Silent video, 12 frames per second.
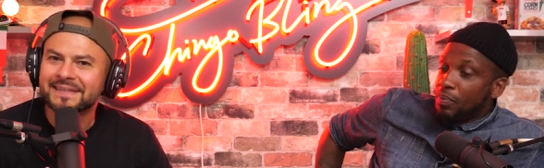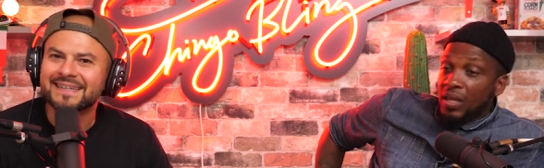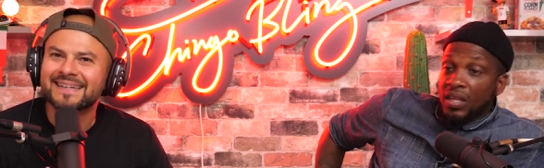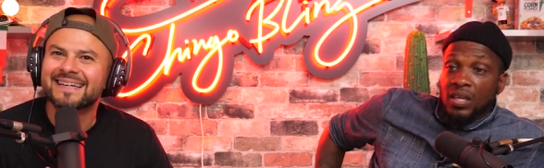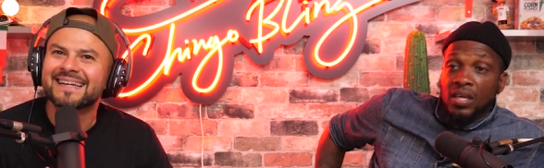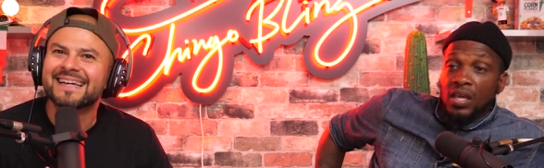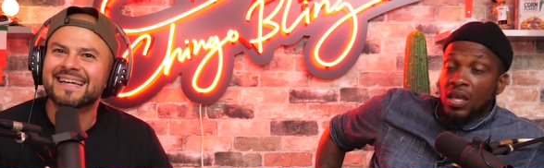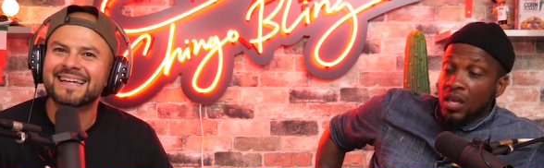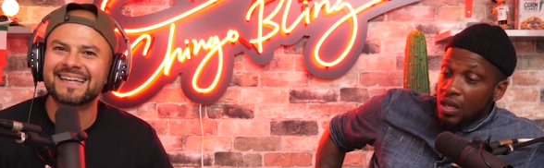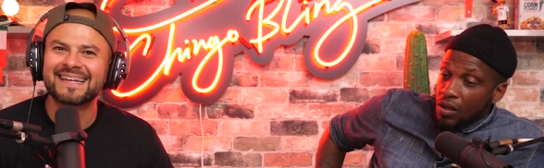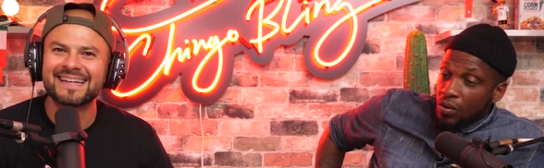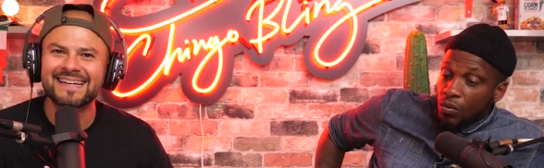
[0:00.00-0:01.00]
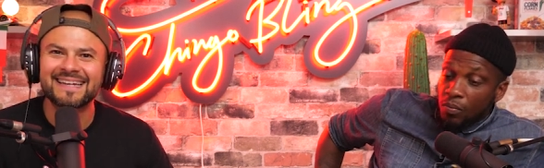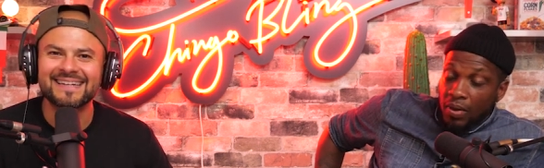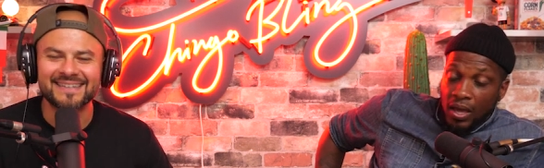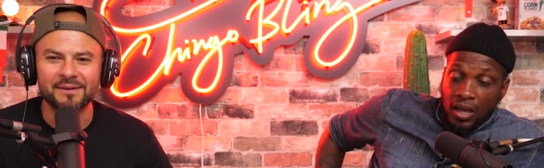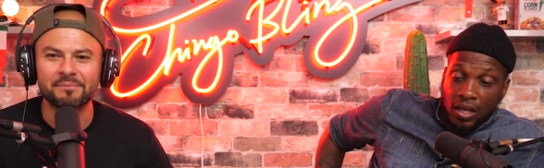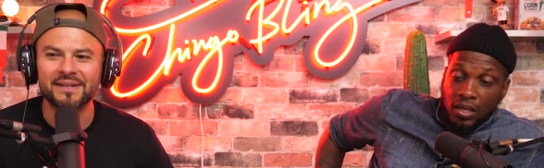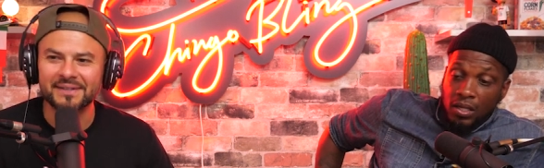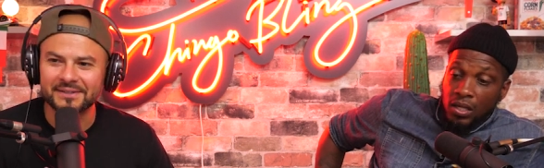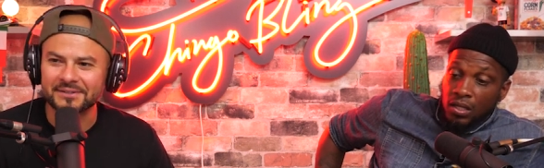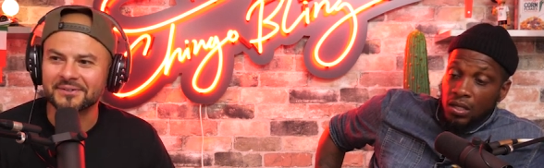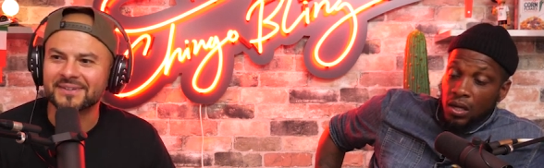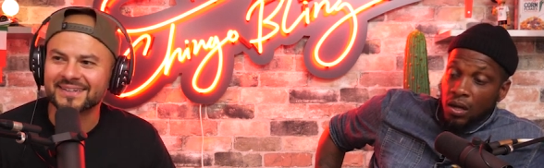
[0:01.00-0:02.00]
Speaker 1: Benny Hill, man, yeah, Benny
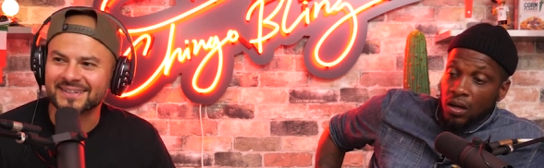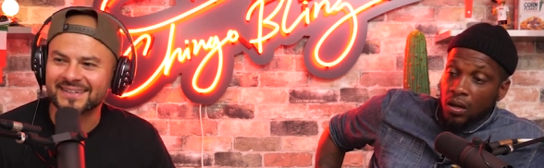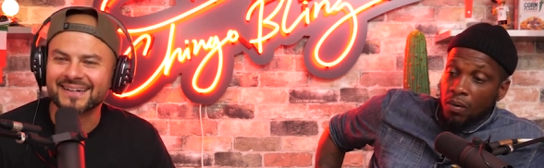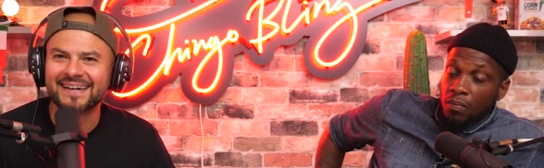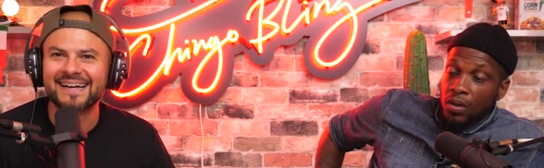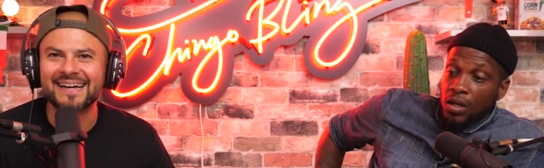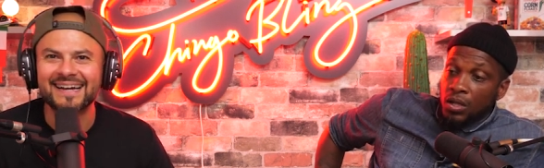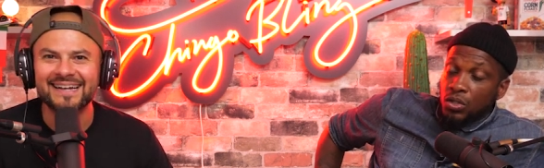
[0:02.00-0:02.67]
Hill, um, yeah.